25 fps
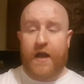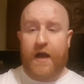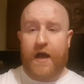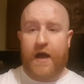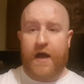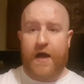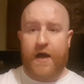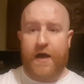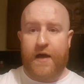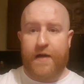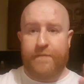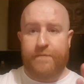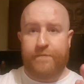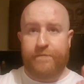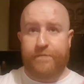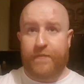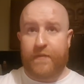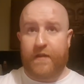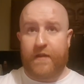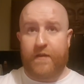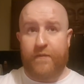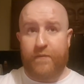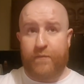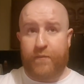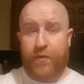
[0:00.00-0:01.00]

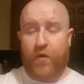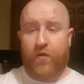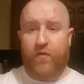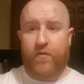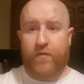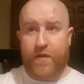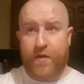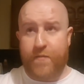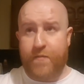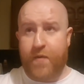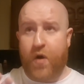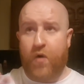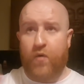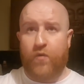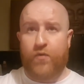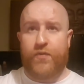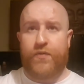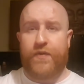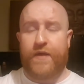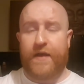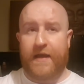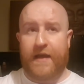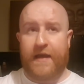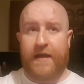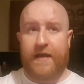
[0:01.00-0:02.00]
But the main
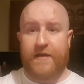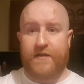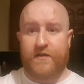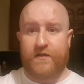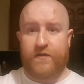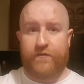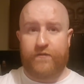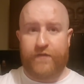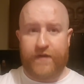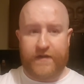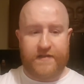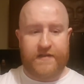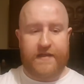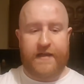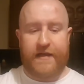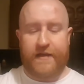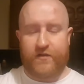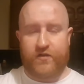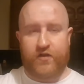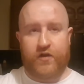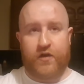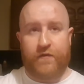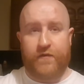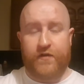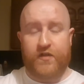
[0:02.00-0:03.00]
thing is
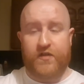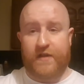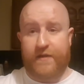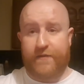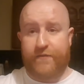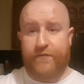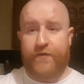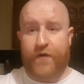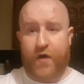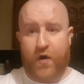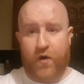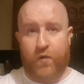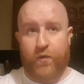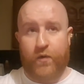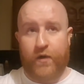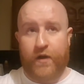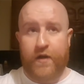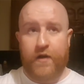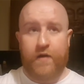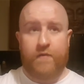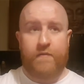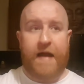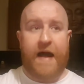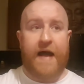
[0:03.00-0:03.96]
visits and obviously phone.